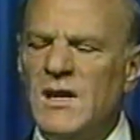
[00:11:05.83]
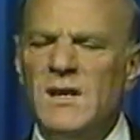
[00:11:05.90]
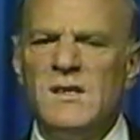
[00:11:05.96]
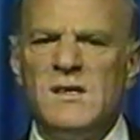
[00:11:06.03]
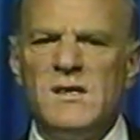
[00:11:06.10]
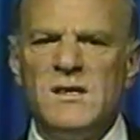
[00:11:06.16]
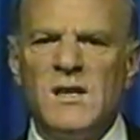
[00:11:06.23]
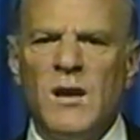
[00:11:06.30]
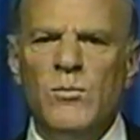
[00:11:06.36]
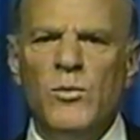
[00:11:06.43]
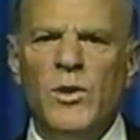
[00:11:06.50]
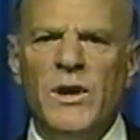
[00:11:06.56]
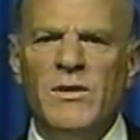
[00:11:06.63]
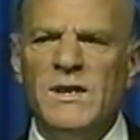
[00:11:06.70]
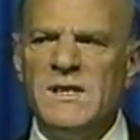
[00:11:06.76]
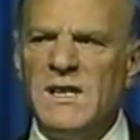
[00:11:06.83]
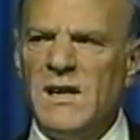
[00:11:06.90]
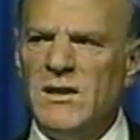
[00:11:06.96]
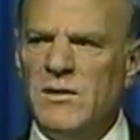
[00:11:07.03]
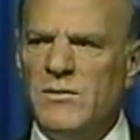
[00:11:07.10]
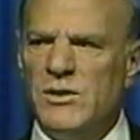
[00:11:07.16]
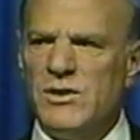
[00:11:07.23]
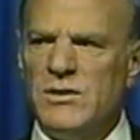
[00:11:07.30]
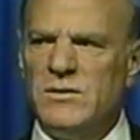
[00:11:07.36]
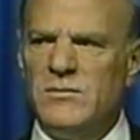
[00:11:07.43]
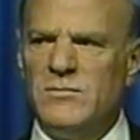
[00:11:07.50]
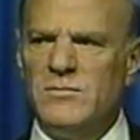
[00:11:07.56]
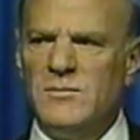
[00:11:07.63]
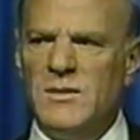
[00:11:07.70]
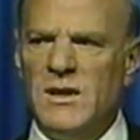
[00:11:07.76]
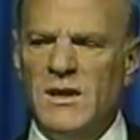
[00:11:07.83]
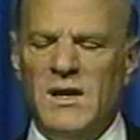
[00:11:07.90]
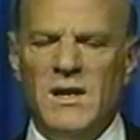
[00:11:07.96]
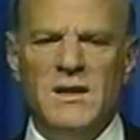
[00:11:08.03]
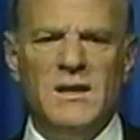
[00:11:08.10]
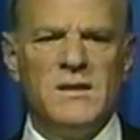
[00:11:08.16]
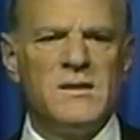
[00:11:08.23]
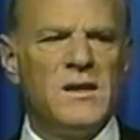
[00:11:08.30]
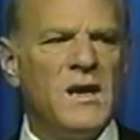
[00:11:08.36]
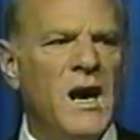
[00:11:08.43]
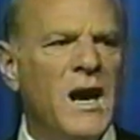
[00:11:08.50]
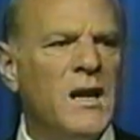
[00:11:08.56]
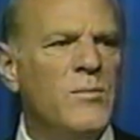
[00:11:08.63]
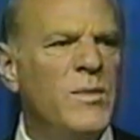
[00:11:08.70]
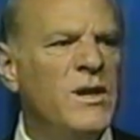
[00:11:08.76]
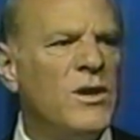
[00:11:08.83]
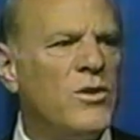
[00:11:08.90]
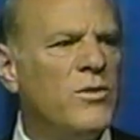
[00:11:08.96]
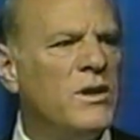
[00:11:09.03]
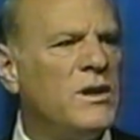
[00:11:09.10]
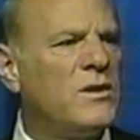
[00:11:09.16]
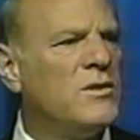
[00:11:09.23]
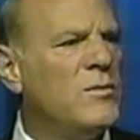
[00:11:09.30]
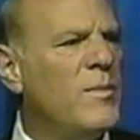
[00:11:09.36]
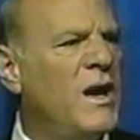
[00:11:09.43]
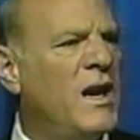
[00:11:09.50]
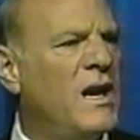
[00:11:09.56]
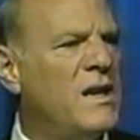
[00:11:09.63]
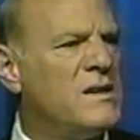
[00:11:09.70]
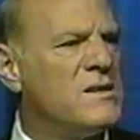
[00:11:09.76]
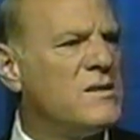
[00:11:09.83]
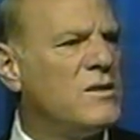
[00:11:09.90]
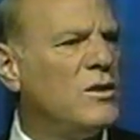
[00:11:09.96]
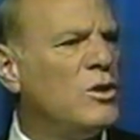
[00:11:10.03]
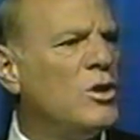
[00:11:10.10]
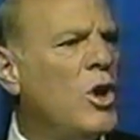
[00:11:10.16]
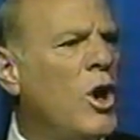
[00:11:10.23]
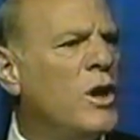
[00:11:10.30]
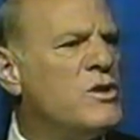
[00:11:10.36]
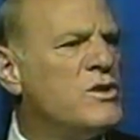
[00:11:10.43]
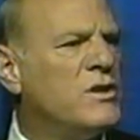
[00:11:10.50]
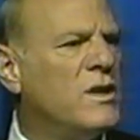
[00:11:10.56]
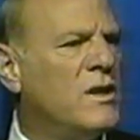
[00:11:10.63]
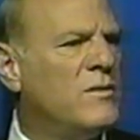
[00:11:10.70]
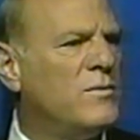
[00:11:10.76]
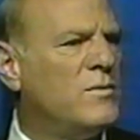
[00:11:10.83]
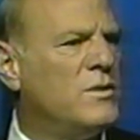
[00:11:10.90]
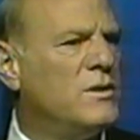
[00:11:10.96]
Somewhere in television, there's got to be a critical mass large enough